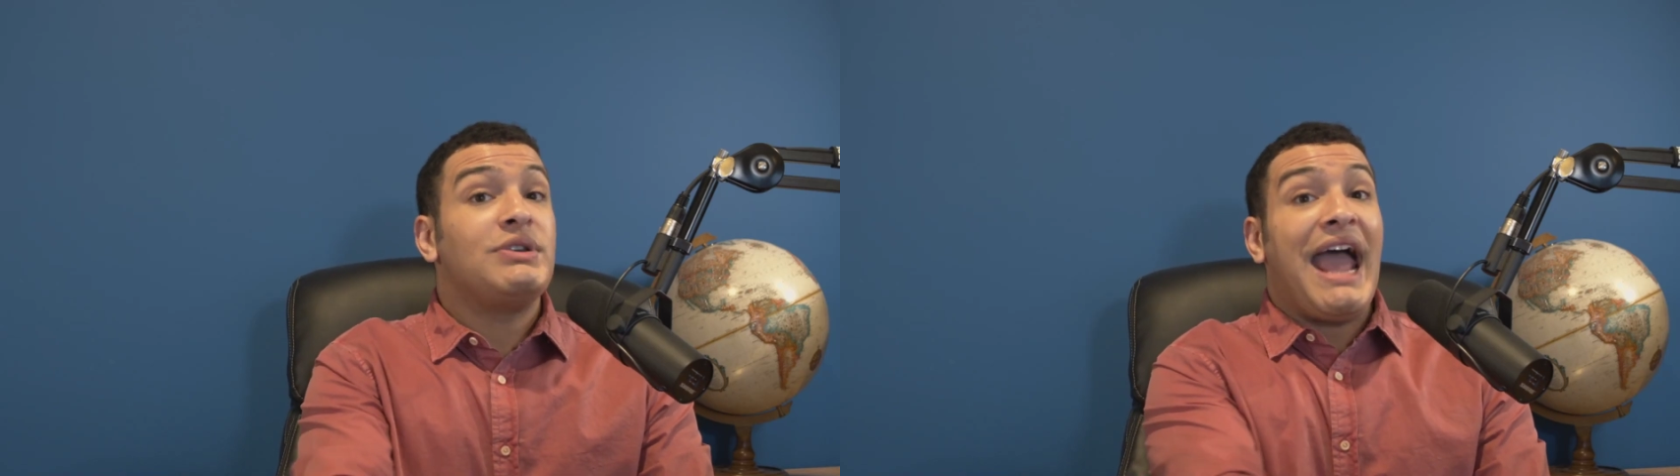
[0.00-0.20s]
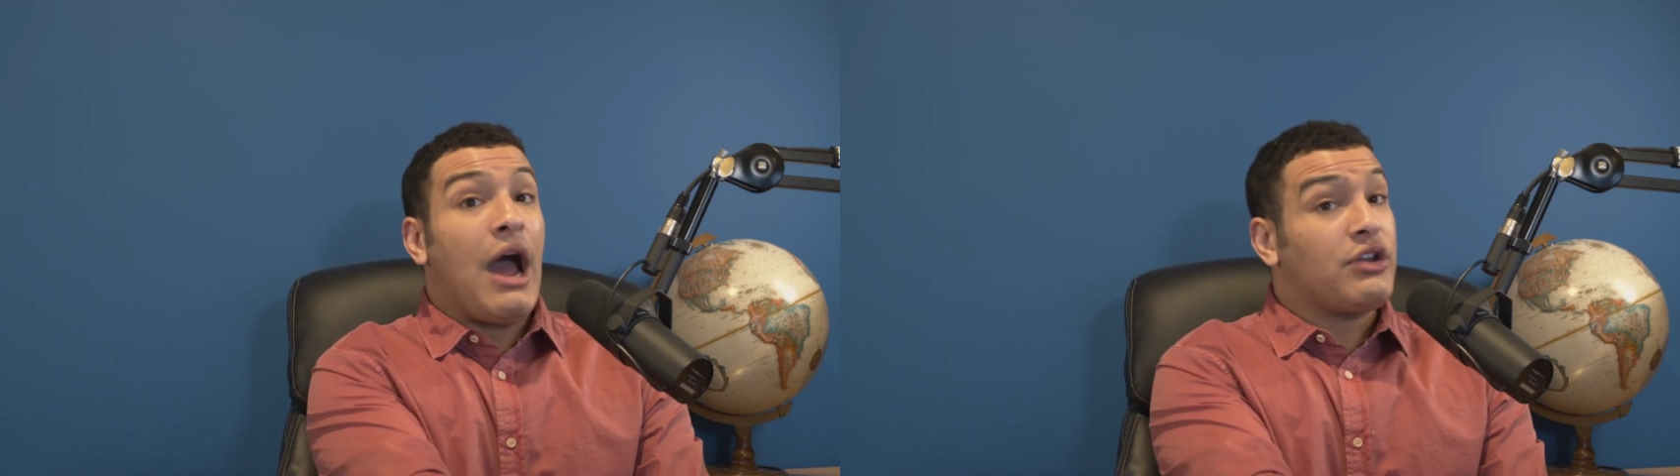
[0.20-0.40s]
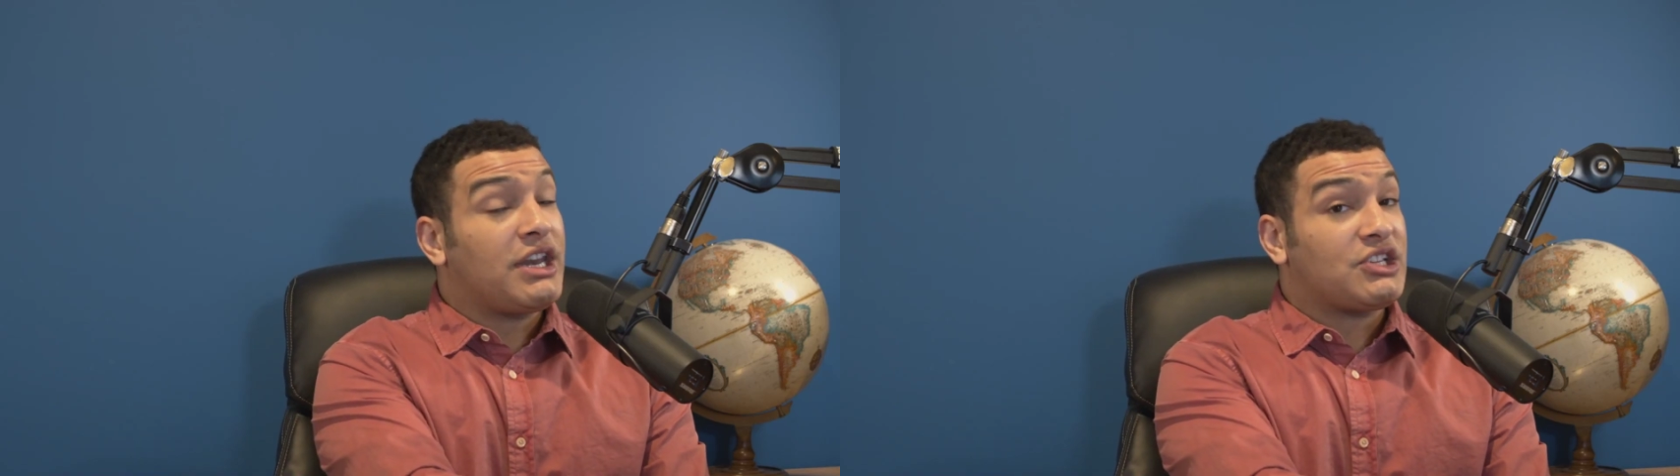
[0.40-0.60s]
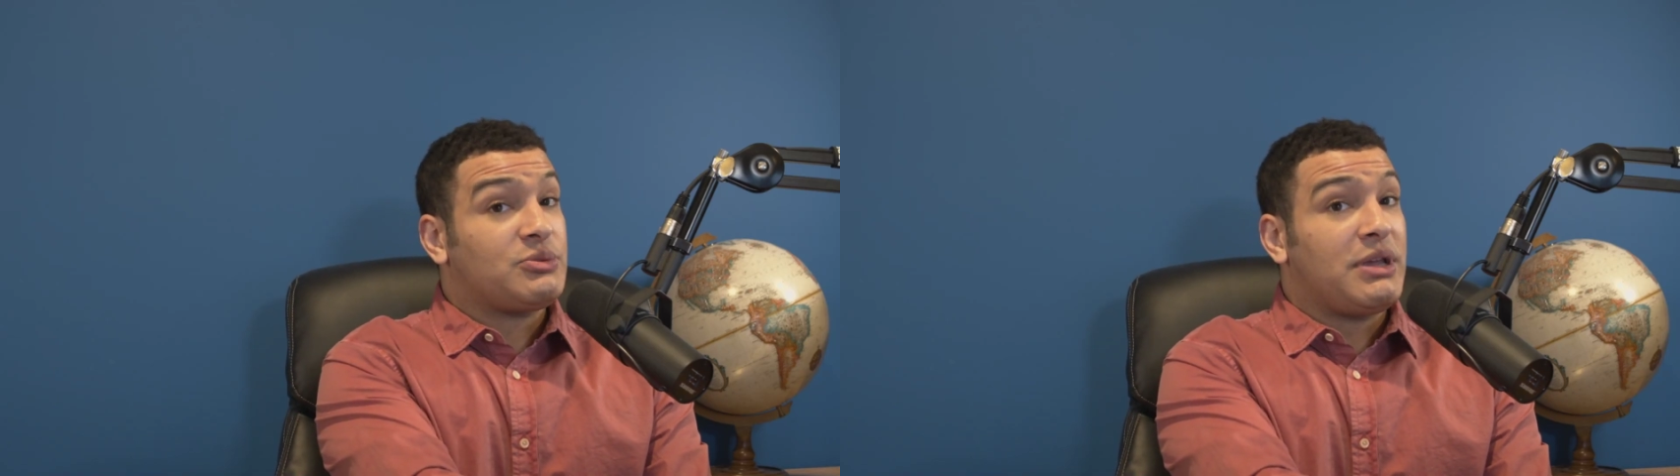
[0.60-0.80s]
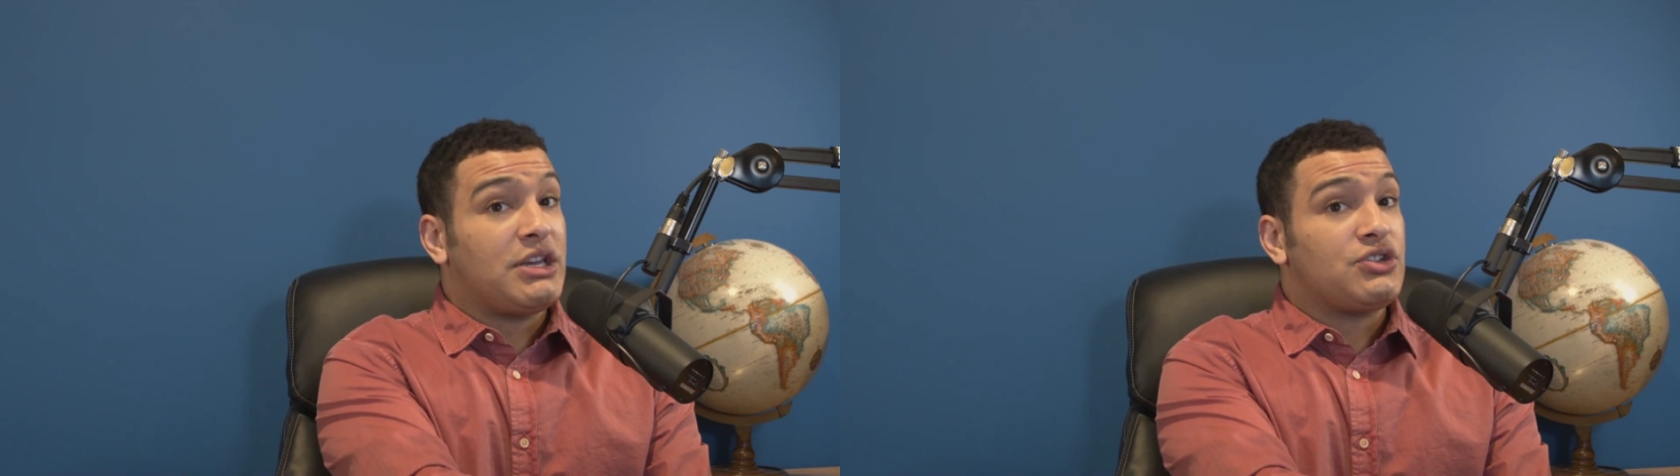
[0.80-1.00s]
down in
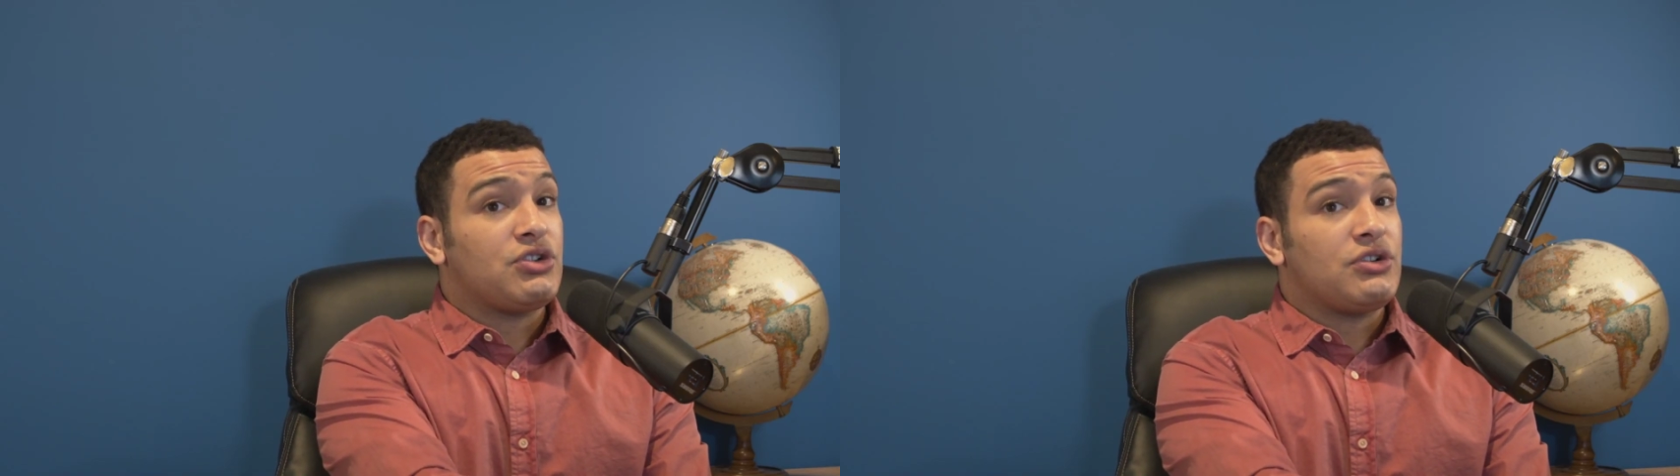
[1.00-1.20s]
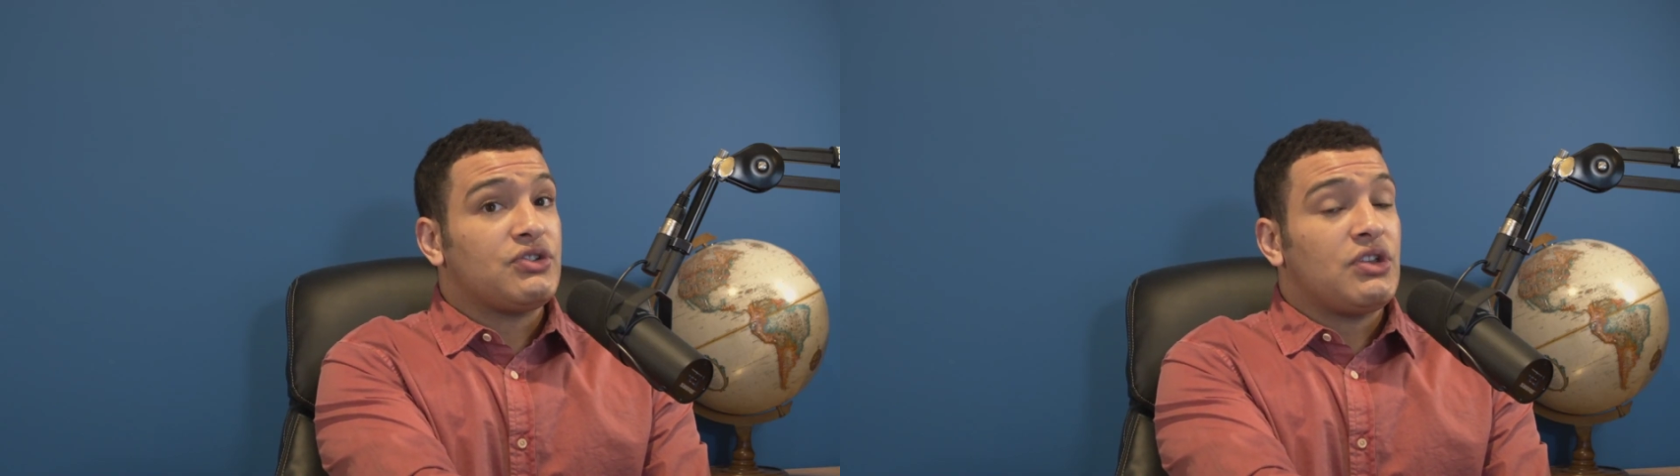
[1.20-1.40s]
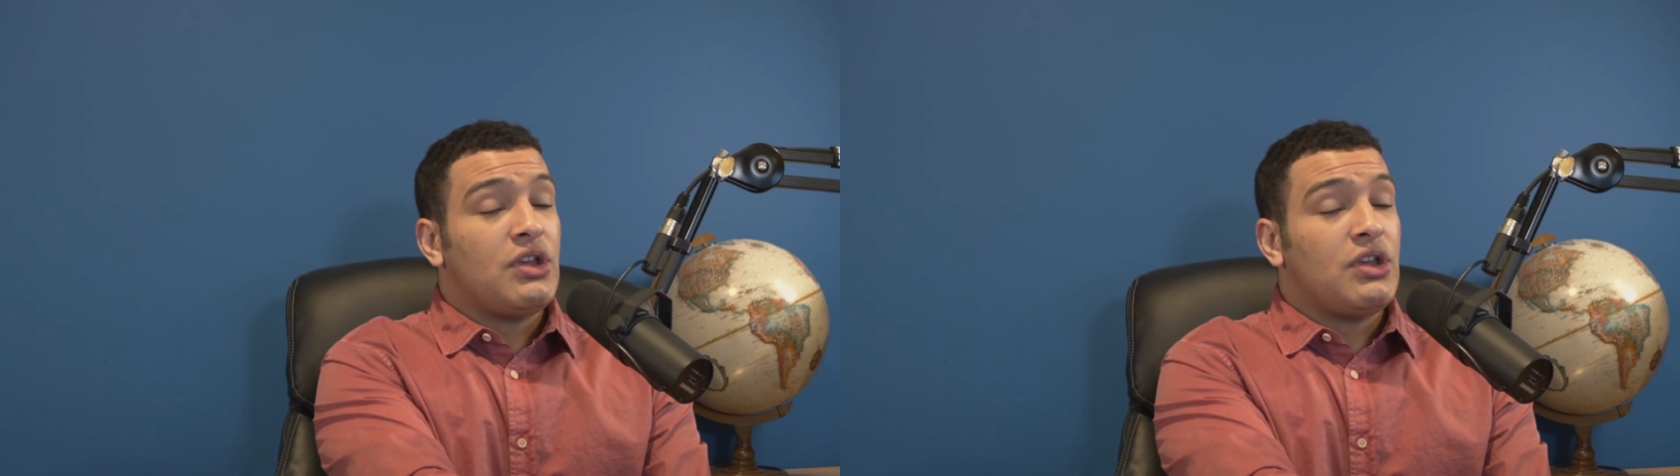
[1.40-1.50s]
expenditures.